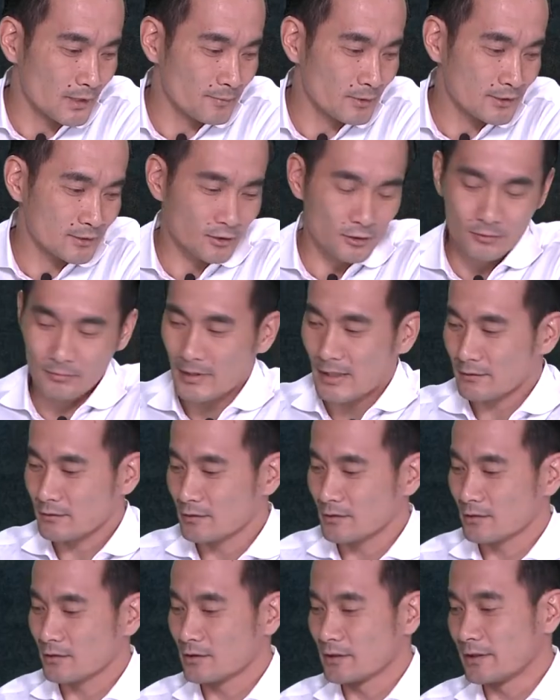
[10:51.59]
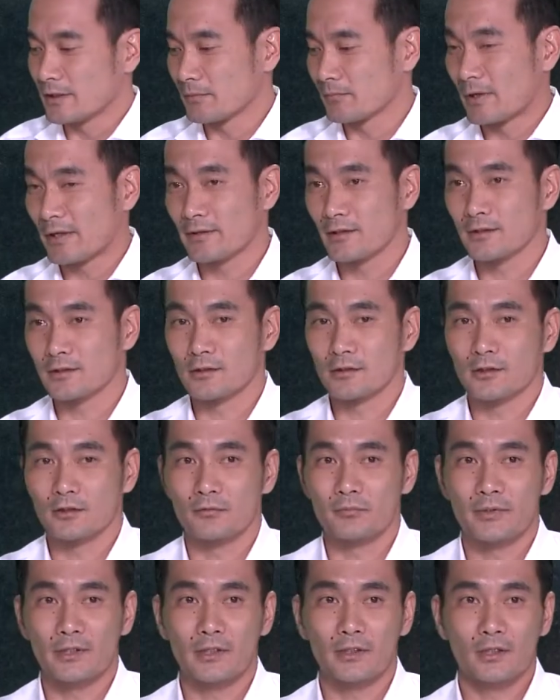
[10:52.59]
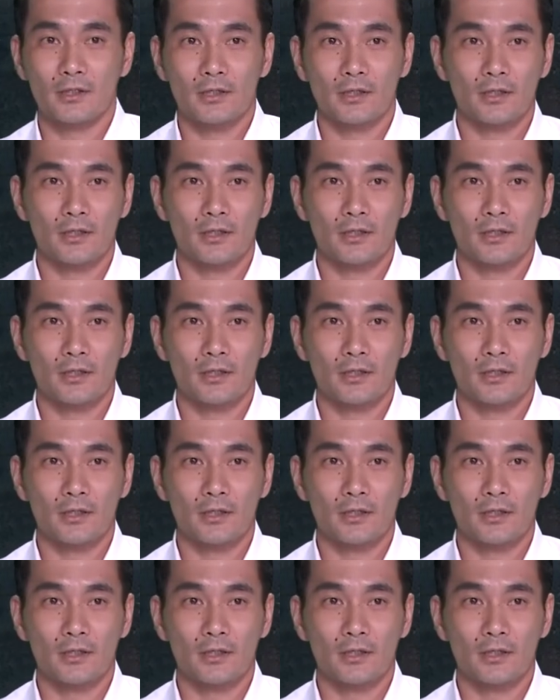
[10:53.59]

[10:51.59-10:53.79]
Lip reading: me circle back to the cleaning methods a little bit.